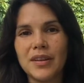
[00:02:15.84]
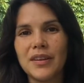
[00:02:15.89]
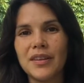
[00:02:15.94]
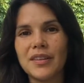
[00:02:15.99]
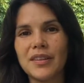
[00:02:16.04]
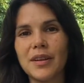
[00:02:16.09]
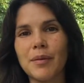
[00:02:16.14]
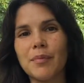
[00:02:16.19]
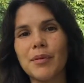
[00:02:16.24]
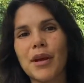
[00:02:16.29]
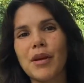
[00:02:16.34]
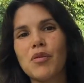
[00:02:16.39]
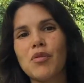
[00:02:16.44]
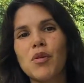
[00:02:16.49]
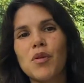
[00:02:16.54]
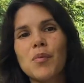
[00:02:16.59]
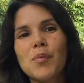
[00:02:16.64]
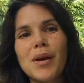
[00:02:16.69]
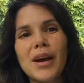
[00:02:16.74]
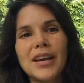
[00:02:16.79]
Sometimes
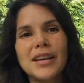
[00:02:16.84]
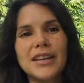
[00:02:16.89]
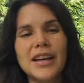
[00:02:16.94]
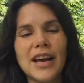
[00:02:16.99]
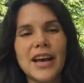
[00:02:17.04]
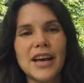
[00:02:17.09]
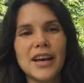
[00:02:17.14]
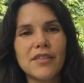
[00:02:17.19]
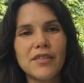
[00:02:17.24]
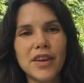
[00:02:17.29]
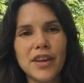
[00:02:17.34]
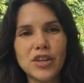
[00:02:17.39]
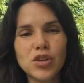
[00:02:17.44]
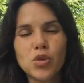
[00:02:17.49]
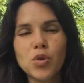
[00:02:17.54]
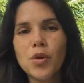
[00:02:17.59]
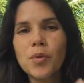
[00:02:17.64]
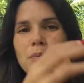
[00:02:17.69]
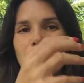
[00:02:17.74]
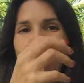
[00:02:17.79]
we might have a
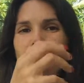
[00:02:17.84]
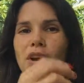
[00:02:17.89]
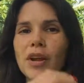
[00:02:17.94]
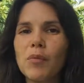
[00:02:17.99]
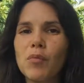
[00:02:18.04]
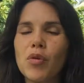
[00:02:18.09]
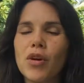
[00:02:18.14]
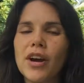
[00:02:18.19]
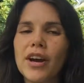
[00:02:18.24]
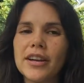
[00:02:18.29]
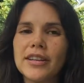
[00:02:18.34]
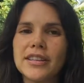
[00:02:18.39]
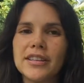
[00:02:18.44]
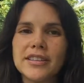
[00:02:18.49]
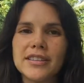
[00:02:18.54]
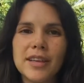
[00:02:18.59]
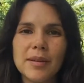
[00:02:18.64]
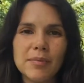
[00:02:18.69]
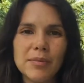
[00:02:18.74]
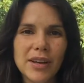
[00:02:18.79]
short morning practice.
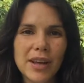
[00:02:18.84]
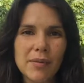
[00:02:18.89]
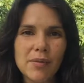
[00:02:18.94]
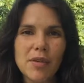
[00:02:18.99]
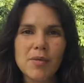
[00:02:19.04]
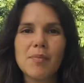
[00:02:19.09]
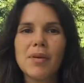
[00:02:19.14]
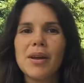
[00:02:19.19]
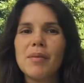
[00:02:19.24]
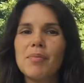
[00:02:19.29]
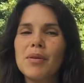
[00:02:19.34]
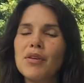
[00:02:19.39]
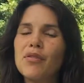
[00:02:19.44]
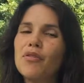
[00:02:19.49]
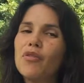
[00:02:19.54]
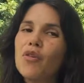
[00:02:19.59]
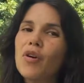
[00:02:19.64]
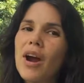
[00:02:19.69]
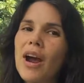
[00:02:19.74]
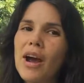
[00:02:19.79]
Sometimes it might be a
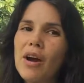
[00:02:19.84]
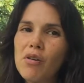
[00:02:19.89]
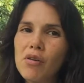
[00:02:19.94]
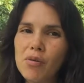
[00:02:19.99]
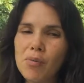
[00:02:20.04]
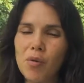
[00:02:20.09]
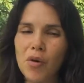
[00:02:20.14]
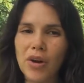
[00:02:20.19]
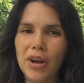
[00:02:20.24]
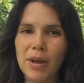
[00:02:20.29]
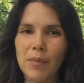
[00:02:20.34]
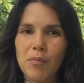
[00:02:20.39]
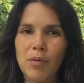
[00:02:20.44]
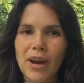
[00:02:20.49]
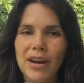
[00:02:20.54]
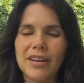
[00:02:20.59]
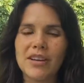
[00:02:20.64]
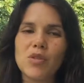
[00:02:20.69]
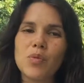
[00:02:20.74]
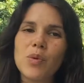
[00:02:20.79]
4-hour morning
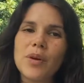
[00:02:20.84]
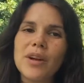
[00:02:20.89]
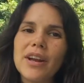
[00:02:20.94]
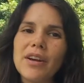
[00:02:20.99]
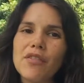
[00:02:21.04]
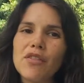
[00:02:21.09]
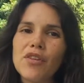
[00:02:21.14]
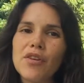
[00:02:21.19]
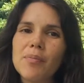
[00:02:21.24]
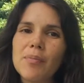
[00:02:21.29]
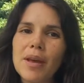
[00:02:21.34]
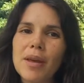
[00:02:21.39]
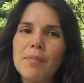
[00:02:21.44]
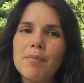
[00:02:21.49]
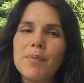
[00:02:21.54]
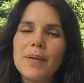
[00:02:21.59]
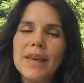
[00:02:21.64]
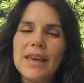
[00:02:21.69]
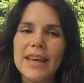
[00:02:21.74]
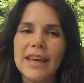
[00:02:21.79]
practice, whatever it may
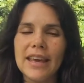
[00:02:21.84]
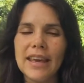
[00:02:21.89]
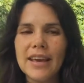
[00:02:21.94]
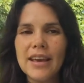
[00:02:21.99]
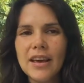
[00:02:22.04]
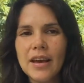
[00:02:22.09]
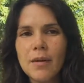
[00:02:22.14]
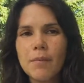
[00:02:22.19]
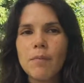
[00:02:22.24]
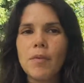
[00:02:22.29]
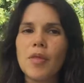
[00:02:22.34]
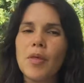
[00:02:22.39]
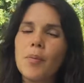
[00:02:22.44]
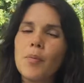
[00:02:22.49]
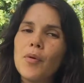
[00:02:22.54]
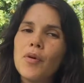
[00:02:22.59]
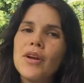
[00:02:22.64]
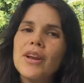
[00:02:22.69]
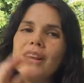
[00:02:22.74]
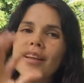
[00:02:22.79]
be. But the
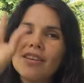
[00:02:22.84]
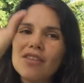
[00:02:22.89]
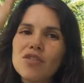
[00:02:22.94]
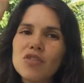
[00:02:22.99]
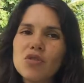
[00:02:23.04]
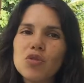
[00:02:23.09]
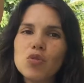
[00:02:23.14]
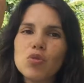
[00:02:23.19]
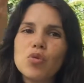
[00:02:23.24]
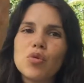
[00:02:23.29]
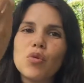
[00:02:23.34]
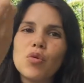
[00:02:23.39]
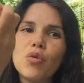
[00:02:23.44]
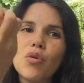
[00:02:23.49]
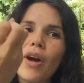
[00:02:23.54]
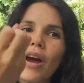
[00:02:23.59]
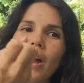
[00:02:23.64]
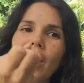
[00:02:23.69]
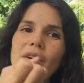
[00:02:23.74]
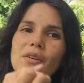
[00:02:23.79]
point is to
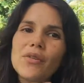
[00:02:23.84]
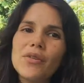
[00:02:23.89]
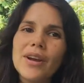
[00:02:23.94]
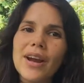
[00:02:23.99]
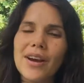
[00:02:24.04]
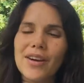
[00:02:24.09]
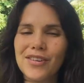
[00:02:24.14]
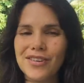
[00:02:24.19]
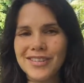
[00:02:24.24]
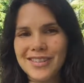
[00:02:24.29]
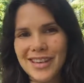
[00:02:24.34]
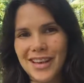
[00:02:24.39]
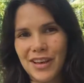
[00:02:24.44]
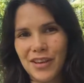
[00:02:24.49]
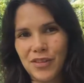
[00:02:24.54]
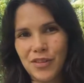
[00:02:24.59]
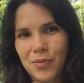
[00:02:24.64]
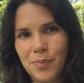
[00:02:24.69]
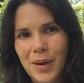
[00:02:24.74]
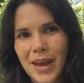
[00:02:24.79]
ground
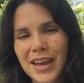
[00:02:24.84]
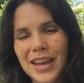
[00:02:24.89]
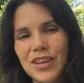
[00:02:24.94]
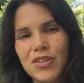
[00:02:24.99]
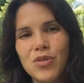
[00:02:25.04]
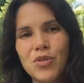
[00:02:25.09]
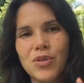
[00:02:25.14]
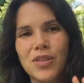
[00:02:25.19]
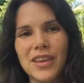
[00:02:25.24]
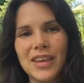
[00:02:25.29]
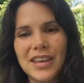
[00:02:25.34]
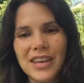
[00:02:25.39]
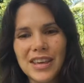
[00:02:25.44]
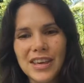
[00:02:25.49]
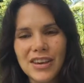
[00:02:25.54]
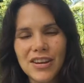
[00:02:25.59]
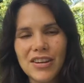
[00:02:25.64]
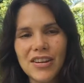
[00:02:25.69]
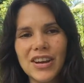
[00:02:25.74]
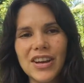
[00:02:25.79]
ourselves back into the
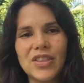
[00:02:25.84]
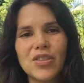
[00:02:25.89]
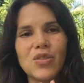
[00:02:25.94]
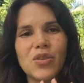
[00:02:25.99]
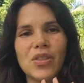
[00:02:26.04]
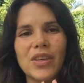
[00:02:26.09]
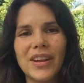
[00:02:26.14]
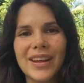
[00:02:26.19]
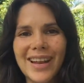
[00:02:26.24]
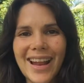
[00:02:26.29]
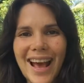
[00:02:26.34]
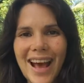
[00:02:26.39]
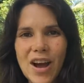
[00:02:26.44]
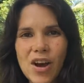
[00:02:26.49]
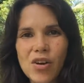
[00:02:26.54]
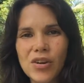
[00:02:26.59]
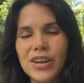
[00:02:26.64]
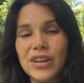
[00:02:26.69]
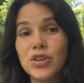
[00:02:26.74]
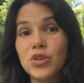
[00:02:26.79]
here, into the
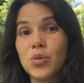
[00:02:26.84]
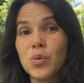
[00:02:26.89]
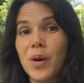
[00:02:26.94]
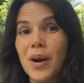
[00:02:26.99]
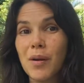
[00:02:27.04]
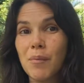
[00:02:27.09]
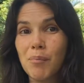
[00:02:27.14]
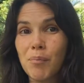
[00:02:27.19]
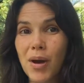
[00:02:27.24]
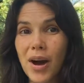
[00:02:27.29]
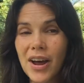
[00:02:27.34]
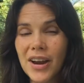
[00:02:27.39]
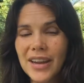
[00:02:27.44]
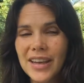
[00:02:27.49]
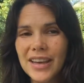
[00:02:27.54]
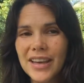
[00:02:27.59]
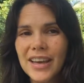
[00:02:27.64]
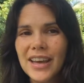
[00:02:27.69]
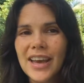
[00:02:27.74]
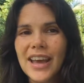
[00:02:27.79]
now, into our
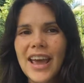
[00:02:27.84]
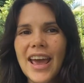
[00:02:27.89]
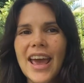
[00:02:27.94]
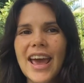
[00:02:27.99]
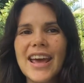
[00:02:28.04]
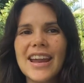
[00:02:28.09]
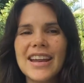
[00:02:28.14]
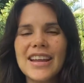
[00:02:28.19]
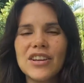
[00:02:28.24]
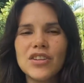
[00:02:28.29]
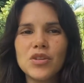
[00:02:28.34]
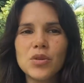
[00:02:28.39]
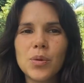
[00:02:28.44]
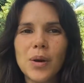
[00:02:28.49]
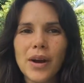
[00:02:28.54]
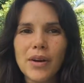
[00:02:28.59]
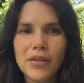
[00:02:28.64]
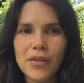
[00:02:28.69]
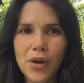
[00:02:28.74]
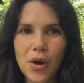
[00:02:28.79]
body, and into
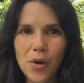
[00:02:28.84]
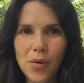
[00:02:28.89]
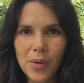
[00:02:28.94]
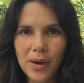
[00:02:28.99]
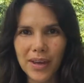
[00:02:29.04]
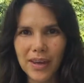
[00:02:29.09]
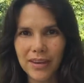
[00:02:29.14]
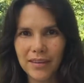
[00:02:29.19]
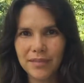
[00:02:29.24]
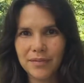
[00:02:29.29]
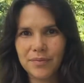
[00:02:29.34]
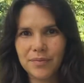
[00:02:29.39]
our knowing.